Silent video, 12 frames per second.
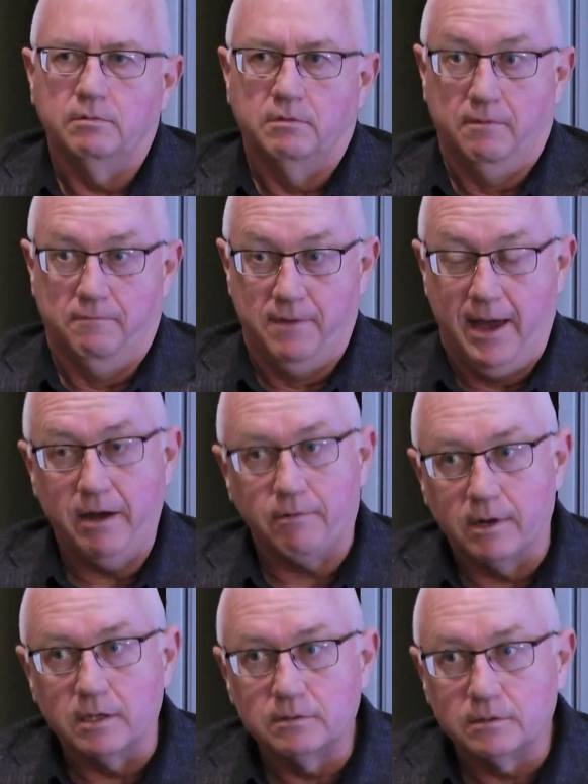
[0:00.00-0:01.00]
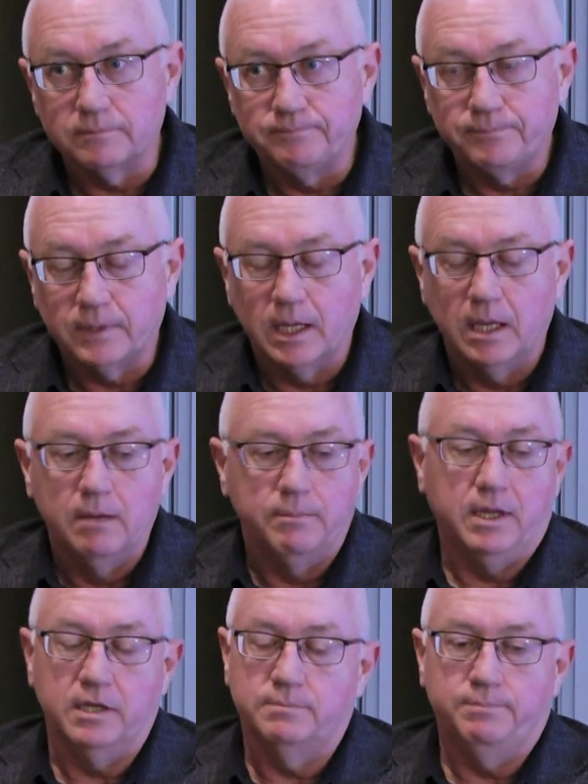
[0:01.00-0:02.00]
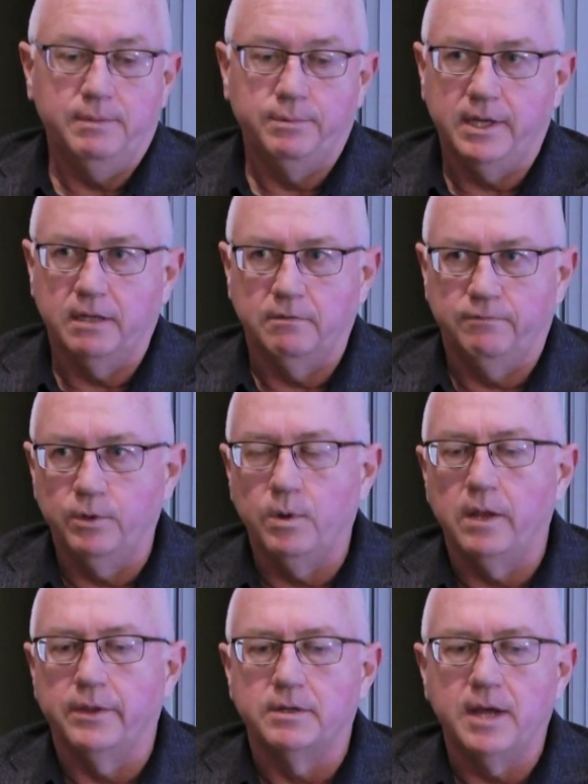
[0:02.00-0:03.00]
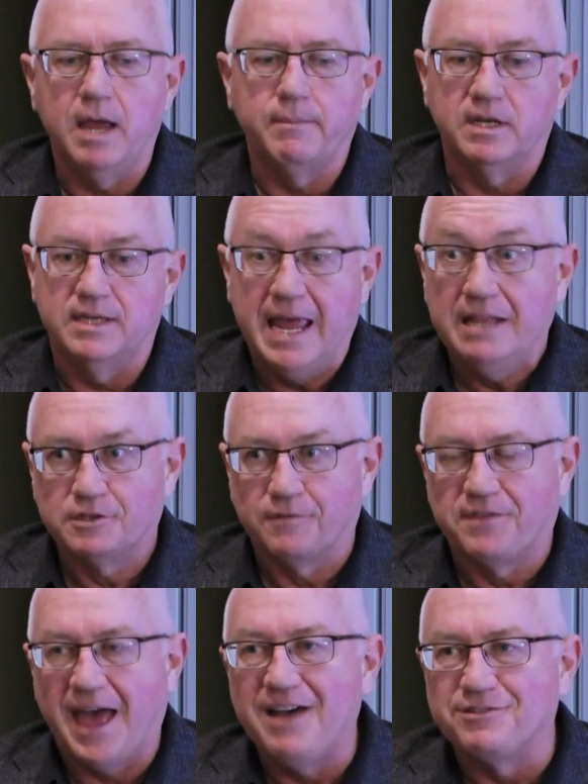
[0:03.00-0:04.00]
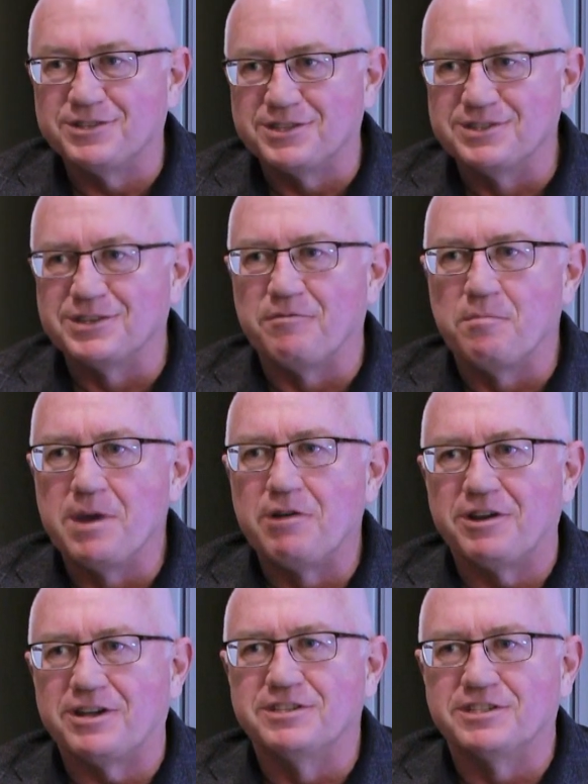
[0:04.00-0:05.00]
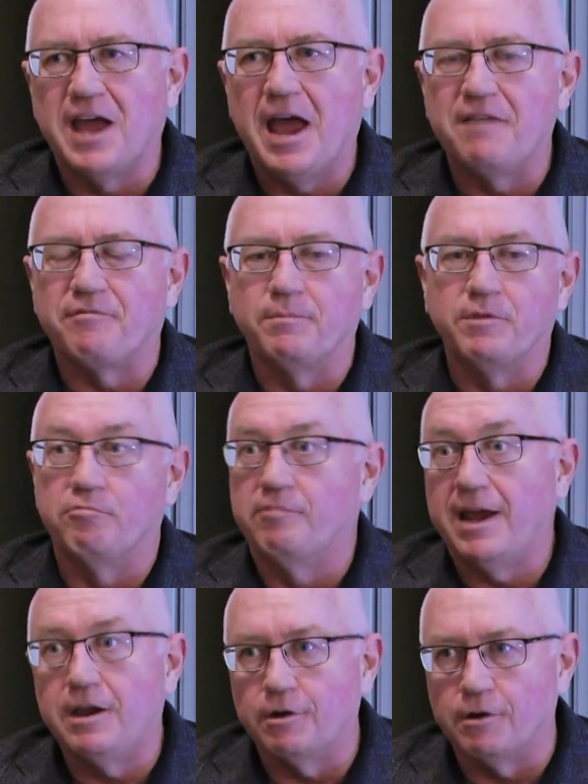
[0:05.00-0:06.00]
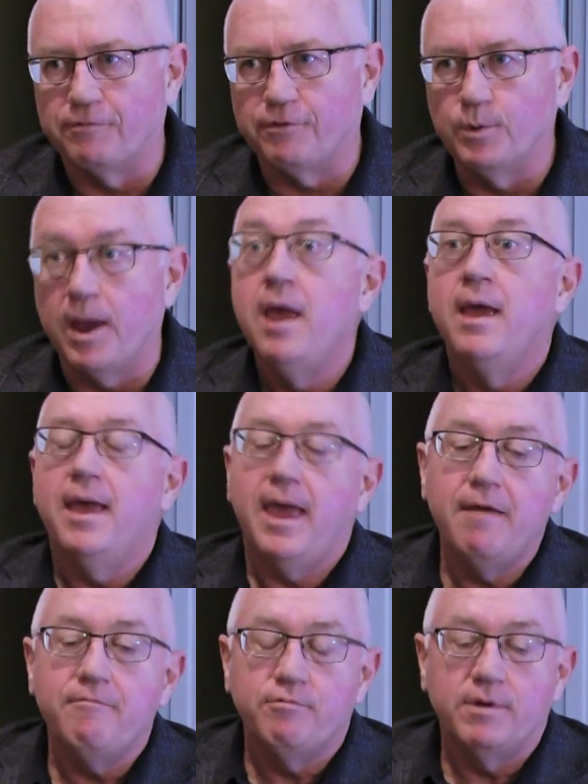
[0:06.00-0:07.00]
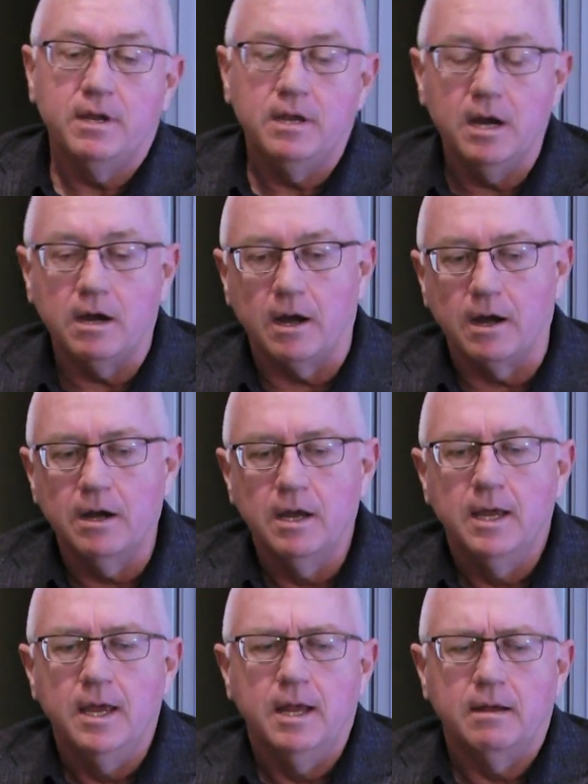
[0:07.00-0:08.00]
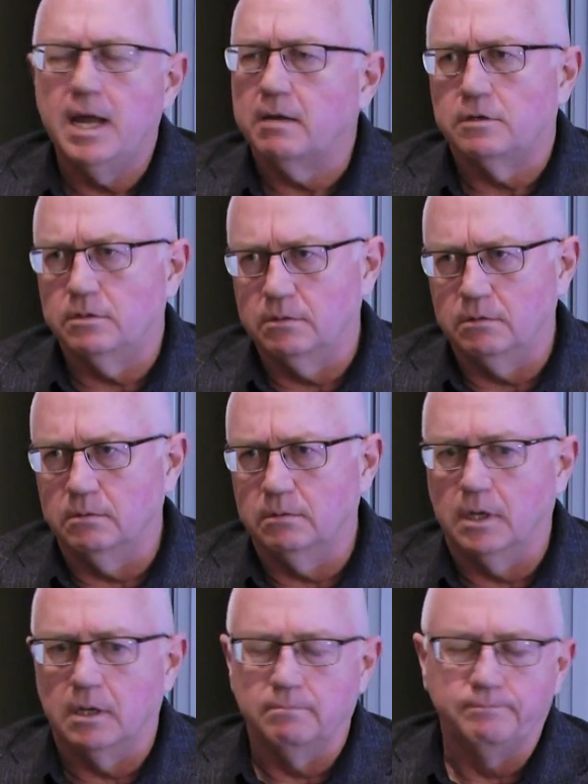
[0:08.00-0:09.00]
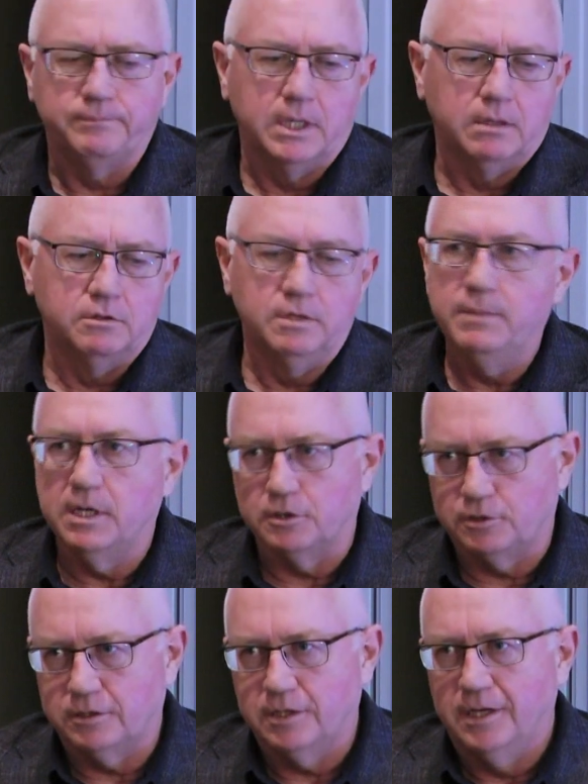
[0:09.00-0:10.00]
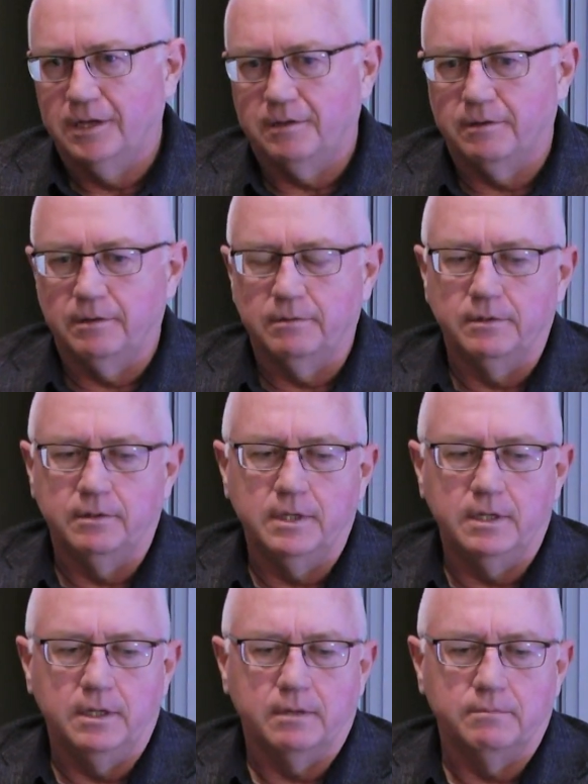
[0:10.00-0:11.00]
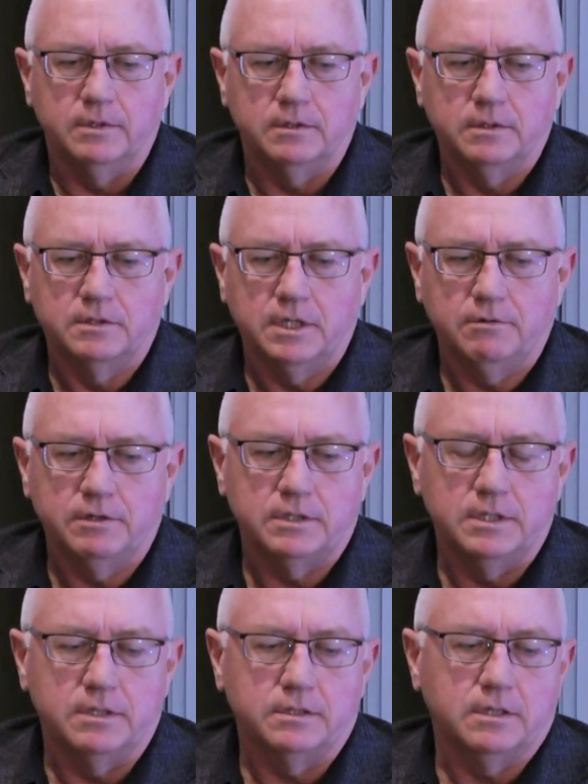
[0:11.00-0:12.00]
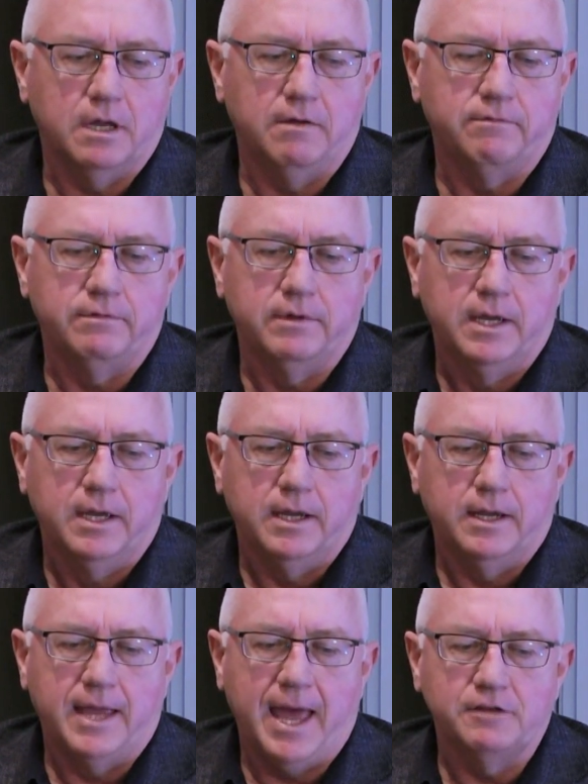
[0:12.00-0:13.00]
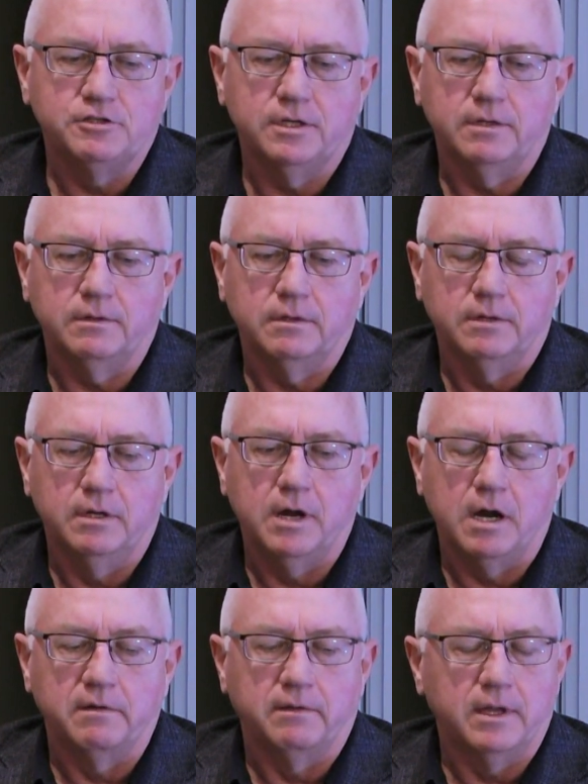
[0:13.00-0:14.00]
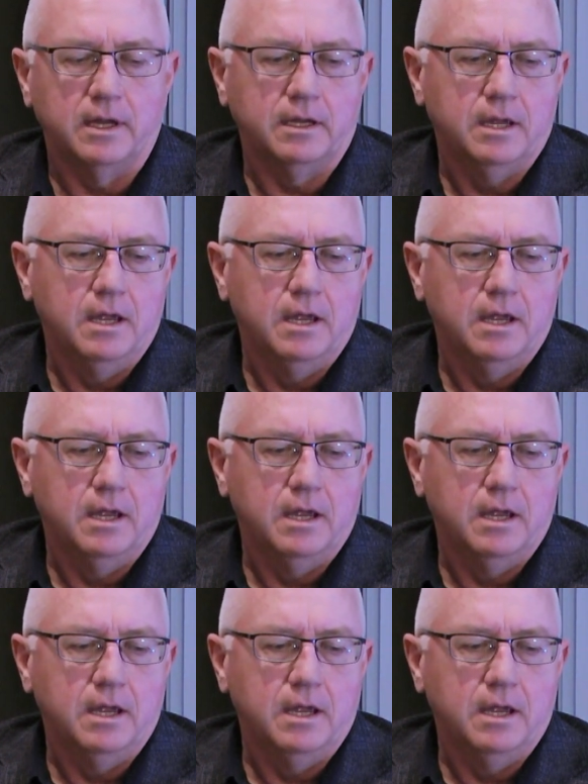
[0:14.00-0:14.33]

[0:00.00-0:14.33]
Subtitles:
the virus, because people get the flu all the time, and tens of thousands of Americans die from the regular flu every year, not to diminish the seriousness of catching the darn thing.